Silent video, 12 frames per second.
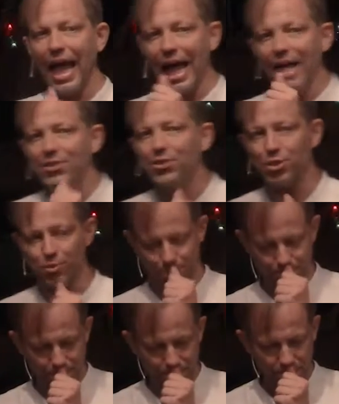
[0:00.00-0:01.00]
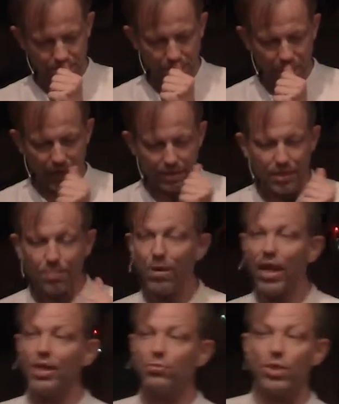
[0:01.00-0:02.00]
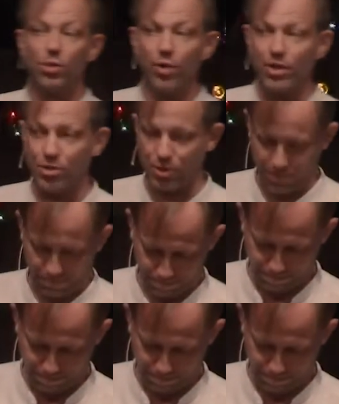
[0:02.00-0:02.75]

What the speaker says: Andrew replied with a question.